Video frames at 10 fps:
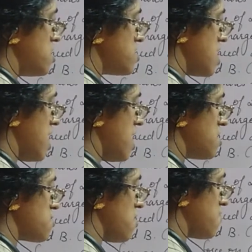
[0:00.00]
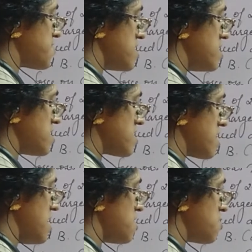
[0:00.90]
charge of C is
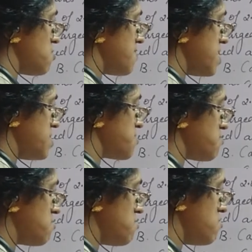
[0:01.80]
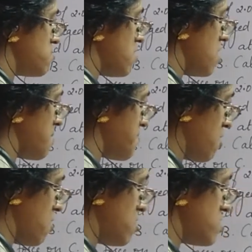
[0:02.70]
again Q by 2,
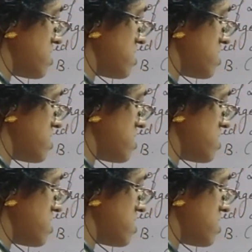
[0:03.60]
upon the